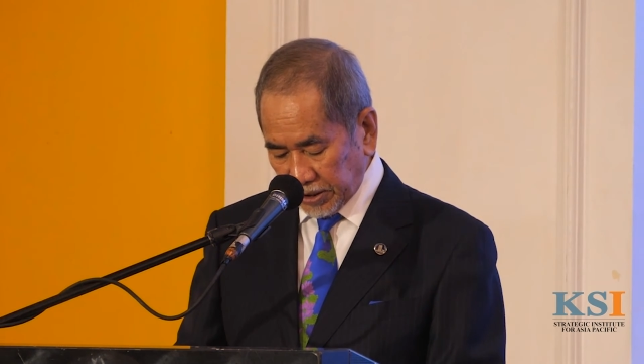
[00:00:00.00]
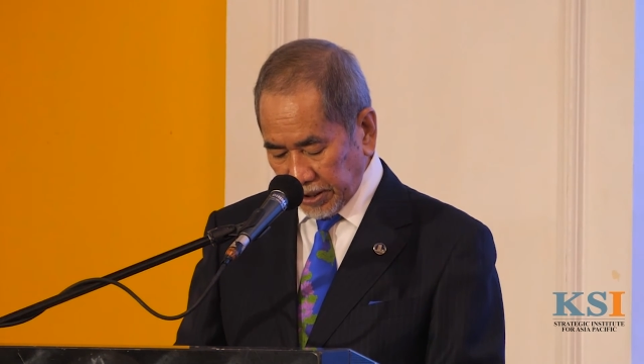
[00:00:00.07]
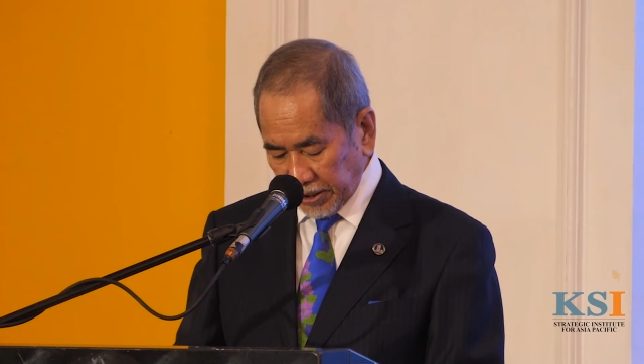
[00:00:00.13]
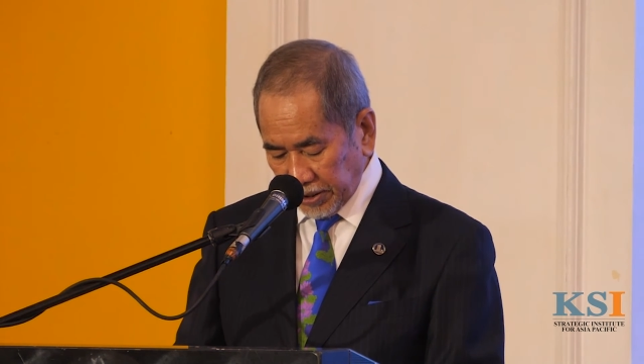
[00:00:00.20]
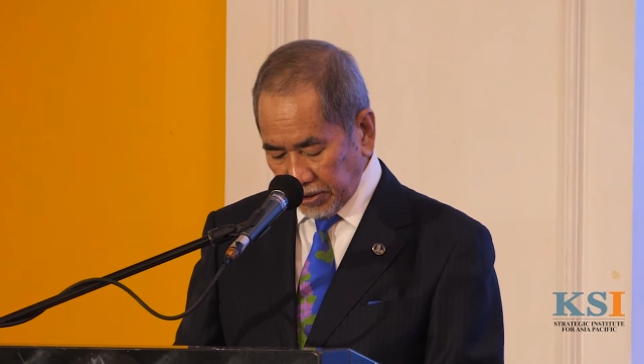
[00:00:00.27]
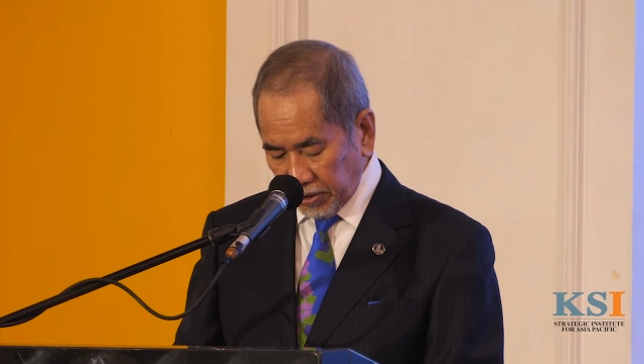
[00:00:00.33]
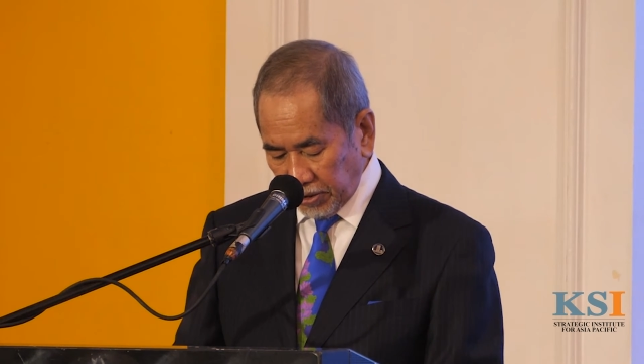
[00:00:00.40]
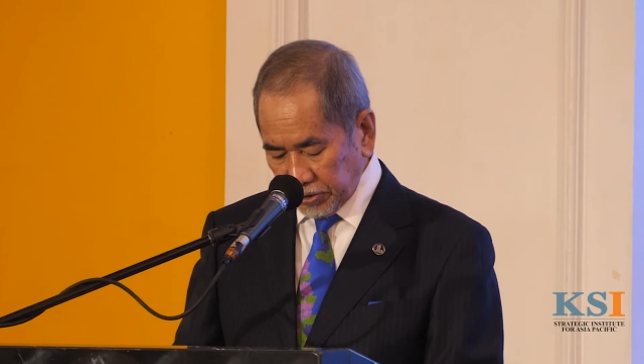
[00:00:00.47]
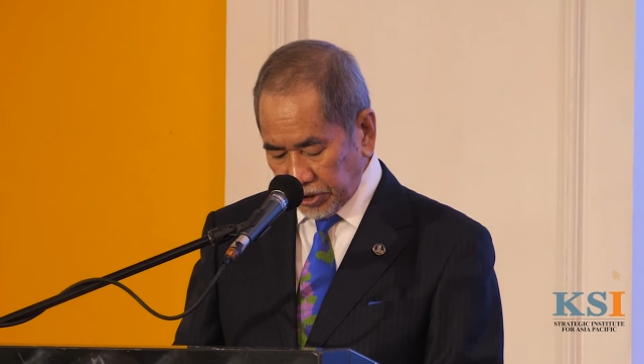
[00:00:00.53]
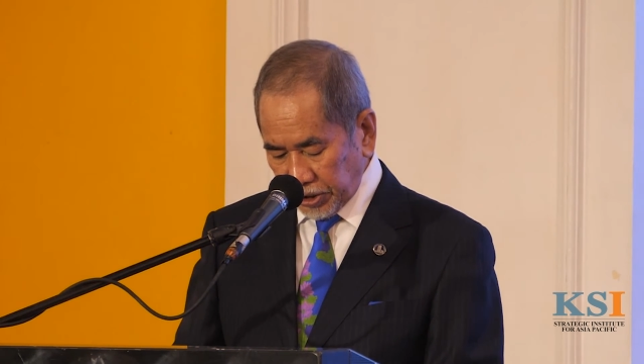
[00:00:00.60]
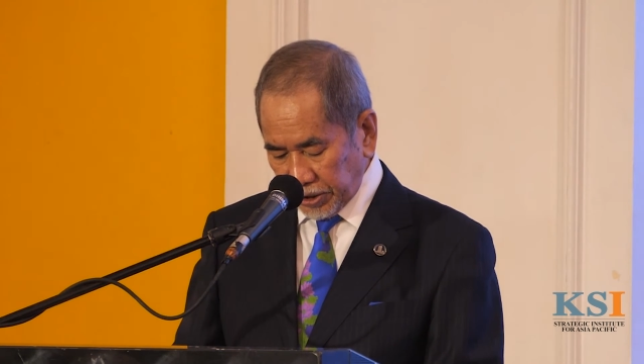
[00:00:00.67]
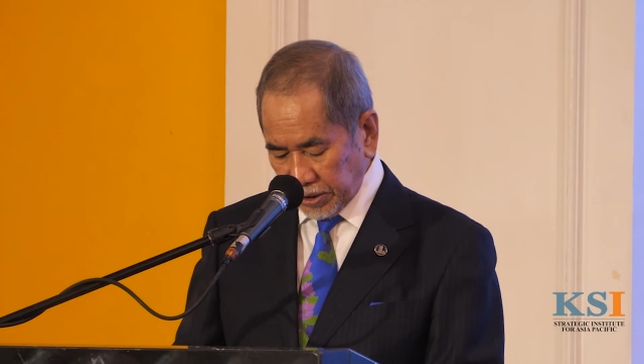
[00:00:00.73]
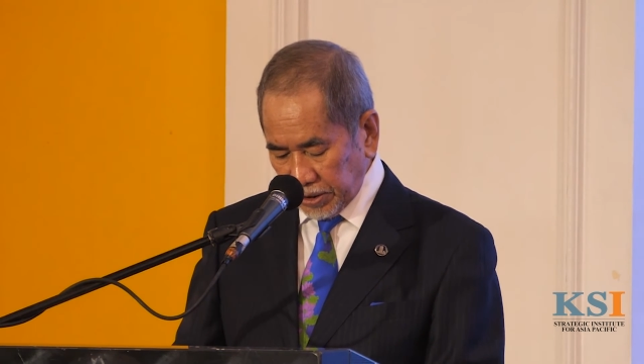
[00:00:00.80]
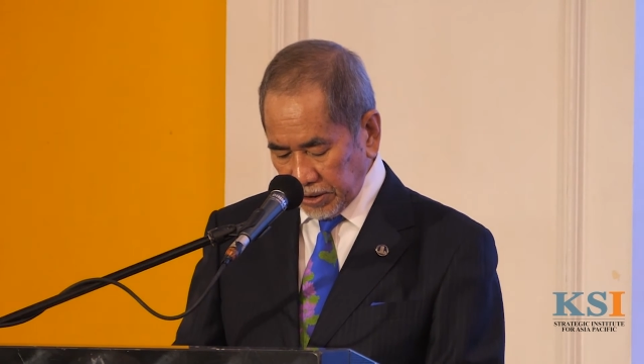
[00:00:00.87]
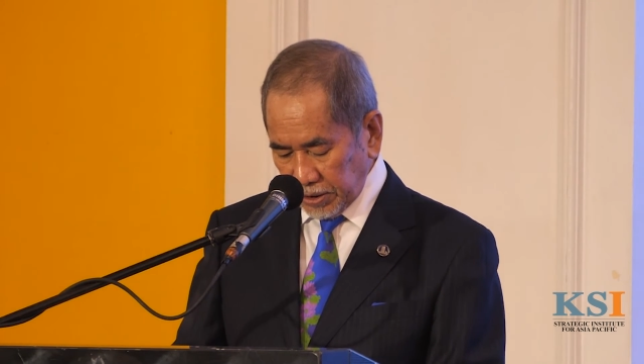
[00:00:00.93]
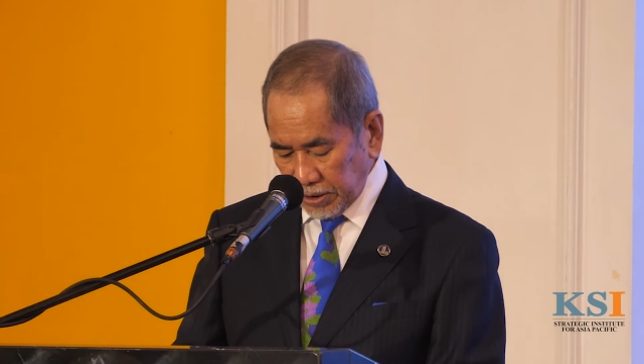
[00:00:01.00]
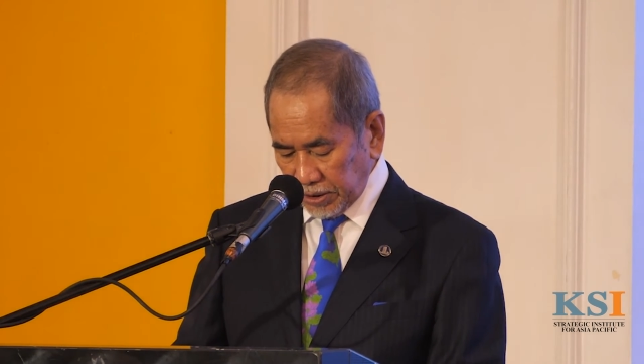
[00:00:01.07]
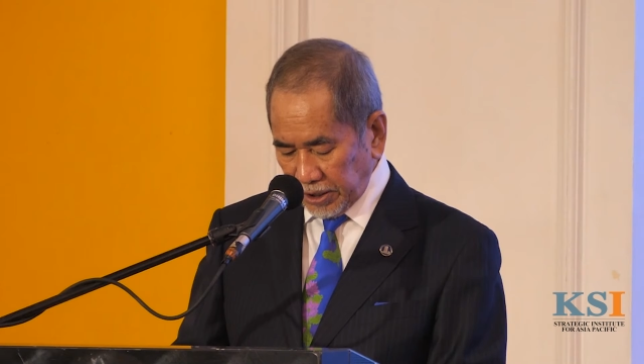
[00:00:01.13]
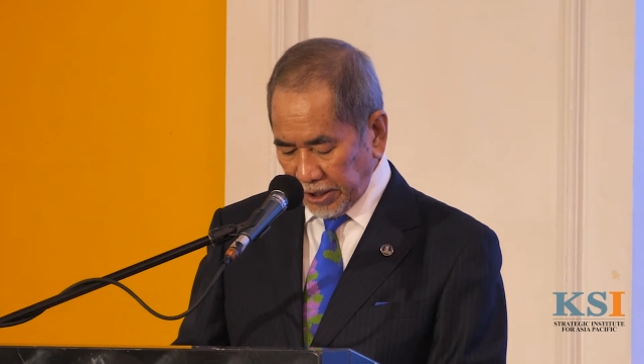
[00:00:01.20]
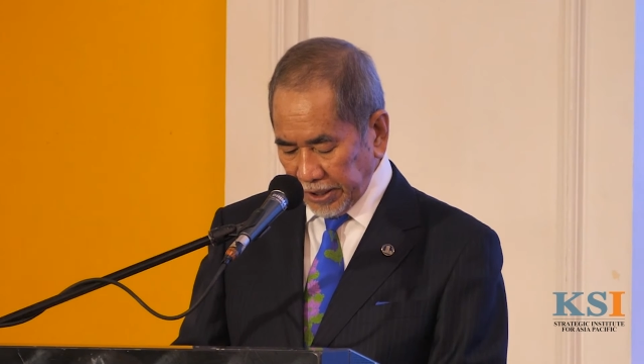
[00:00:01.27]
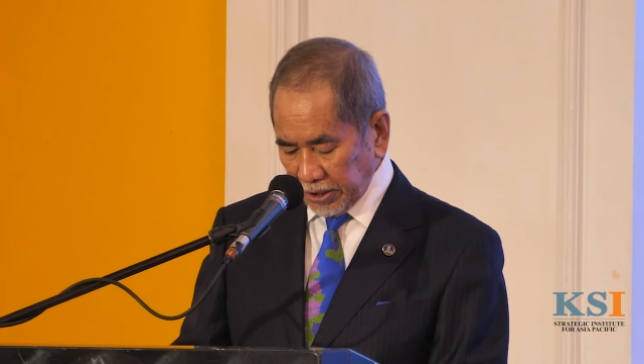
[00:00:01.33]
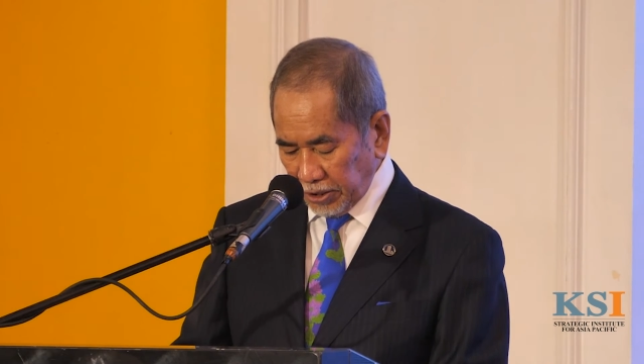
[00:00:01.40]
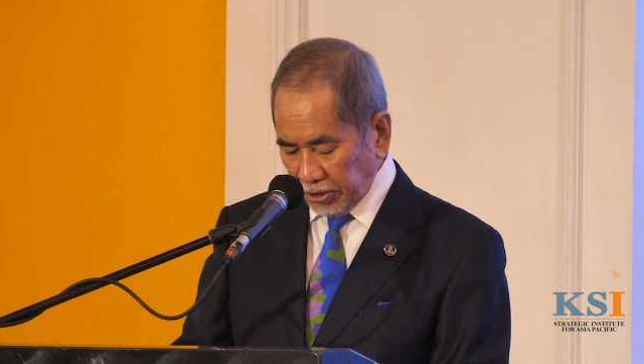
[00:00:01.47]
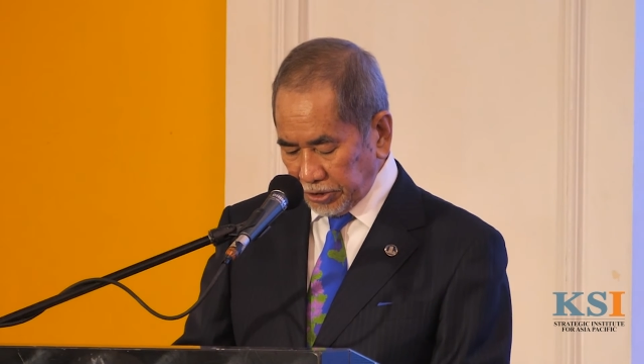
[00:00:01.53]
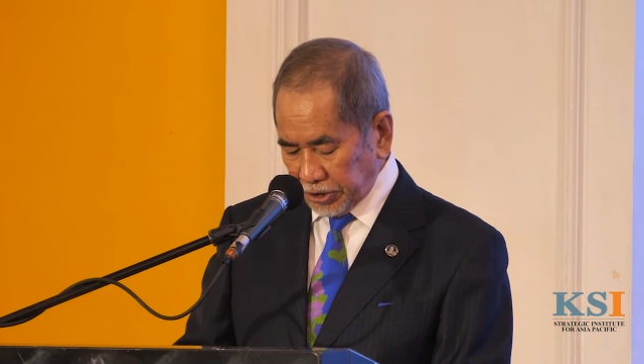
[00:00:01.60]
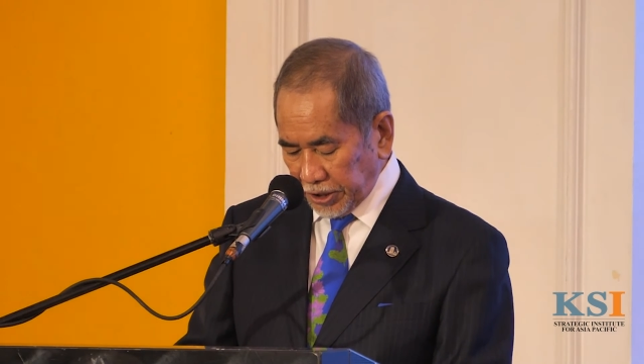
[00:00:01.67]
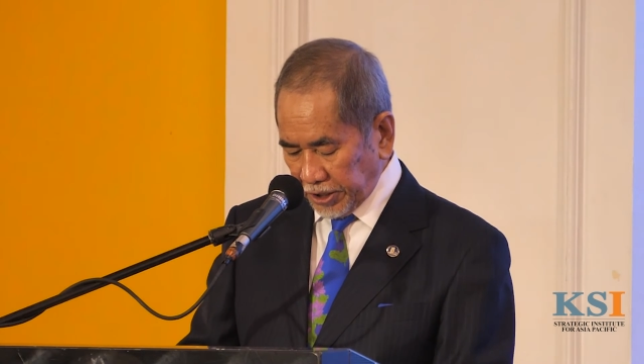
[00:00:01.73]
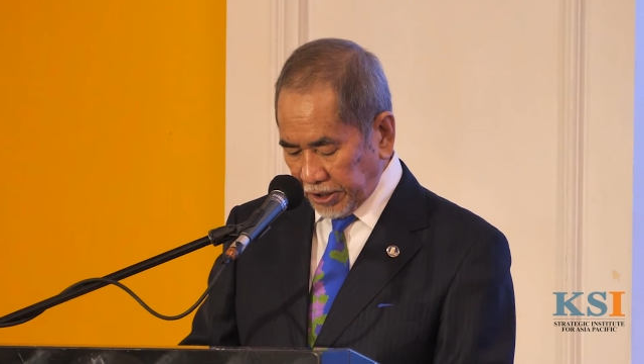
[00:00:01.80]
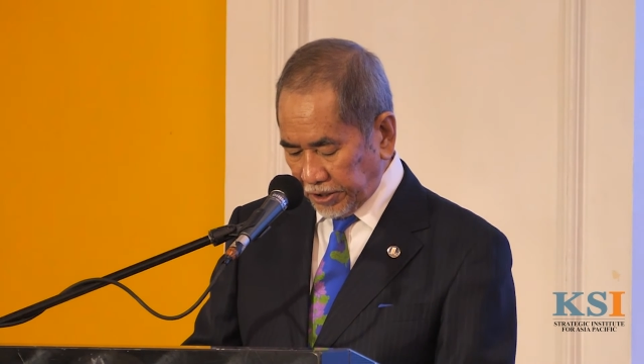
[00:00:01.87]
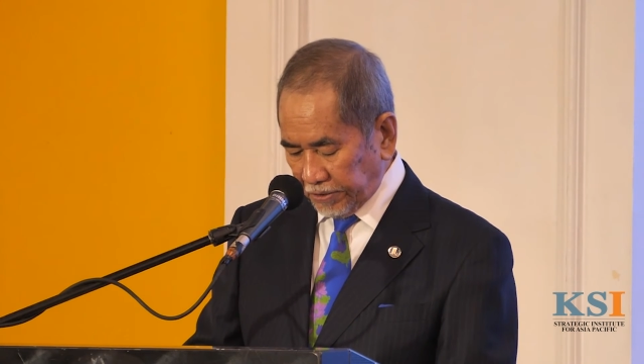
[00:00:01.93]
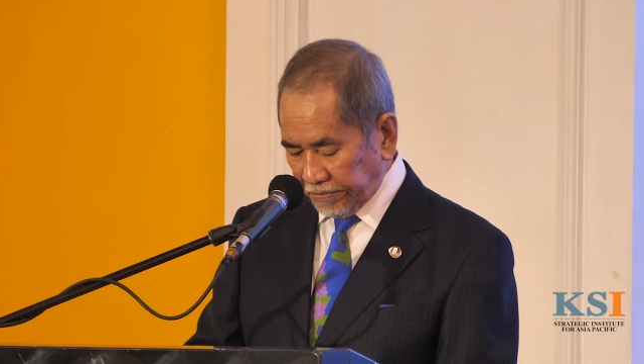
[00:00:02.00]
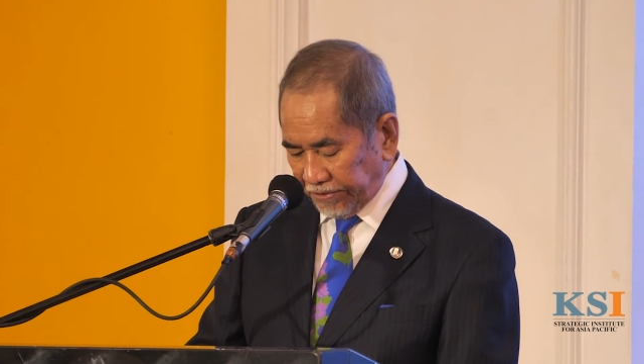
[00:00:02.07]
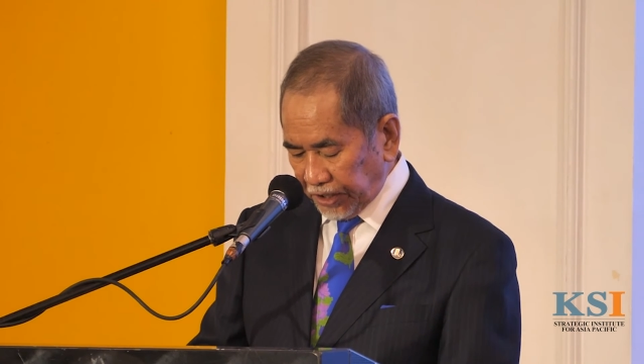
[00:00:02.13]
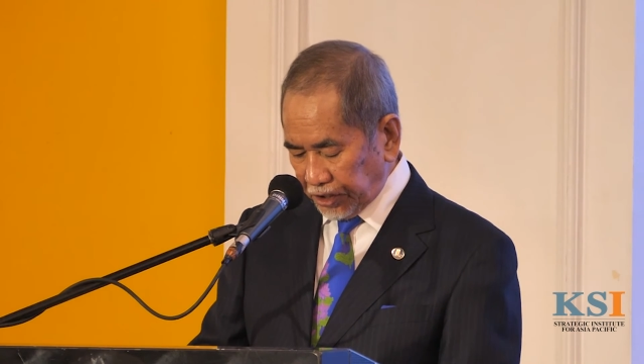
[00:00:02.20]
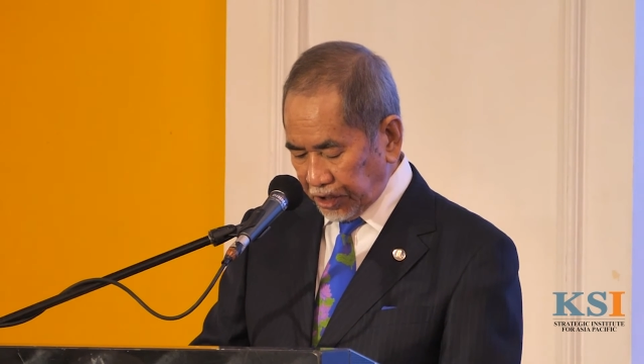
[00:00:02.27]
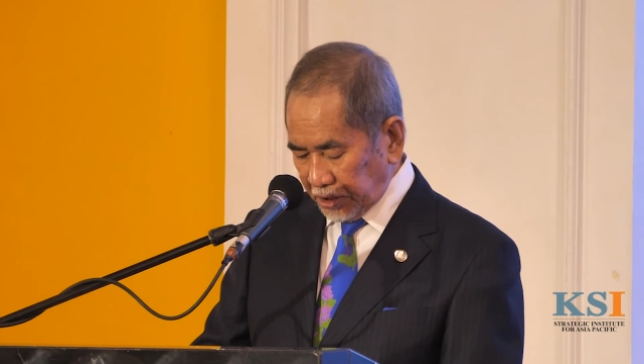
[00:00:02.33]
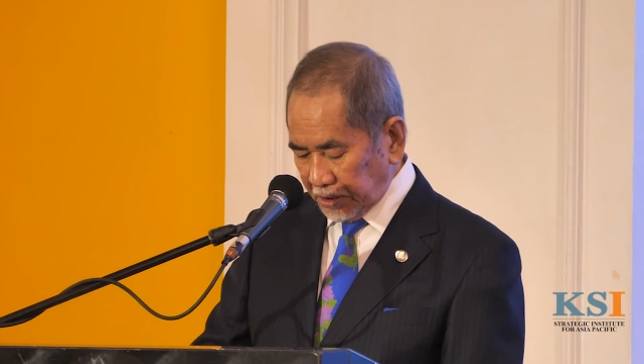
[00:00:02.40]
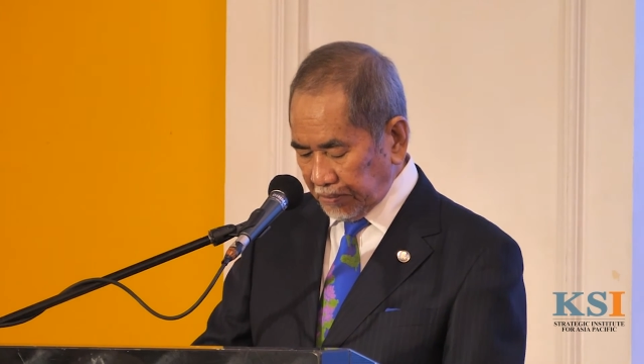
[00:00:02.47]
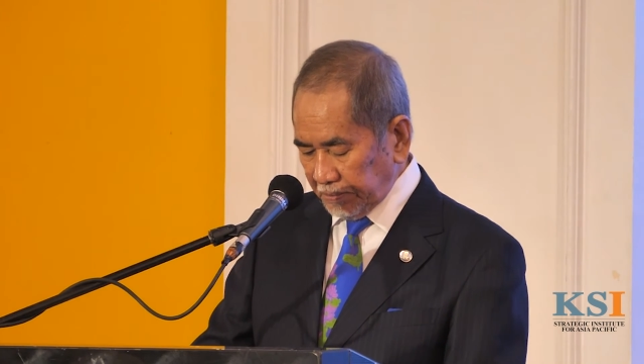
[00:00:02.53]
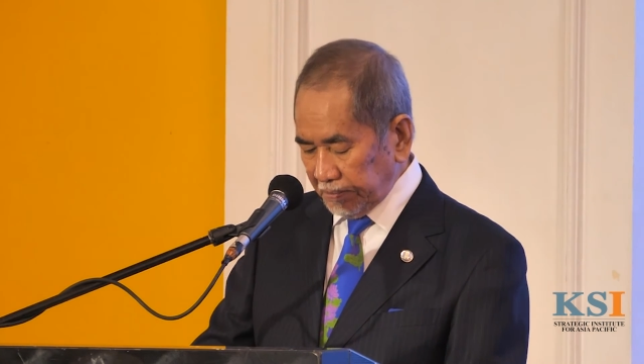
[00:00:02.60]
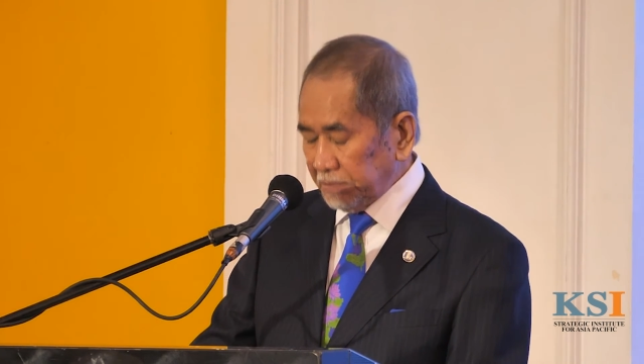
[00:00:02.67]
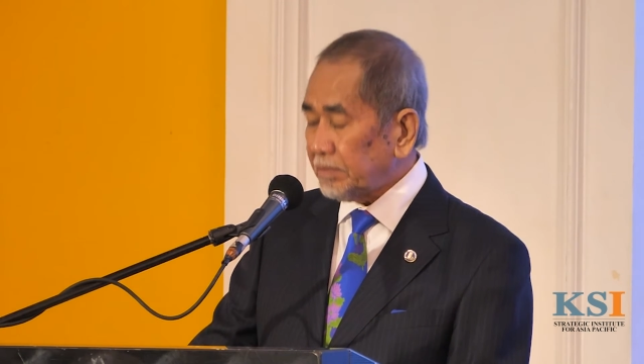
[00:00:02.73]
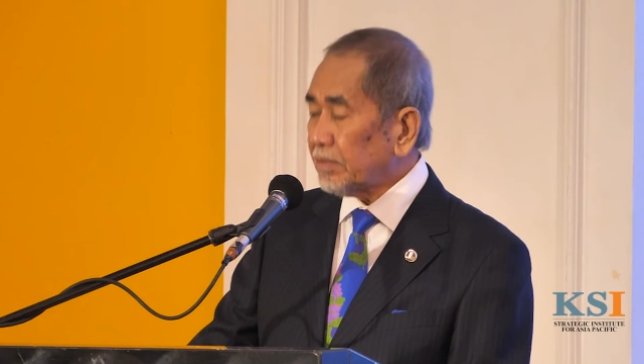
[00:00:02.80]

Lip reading: technological innovation.